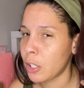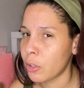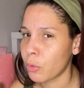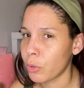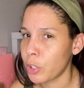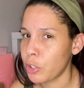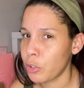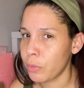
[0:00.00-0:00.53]

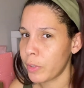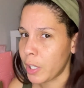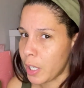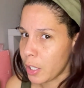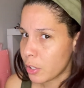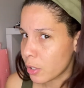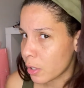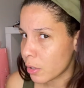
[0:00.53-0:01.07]

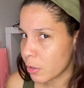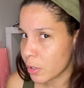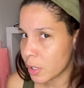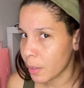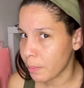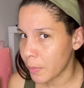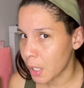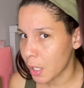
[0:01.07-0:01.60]
rejuvenation or
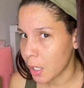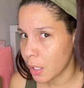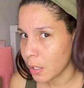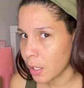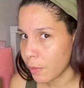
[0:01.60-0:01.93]
something.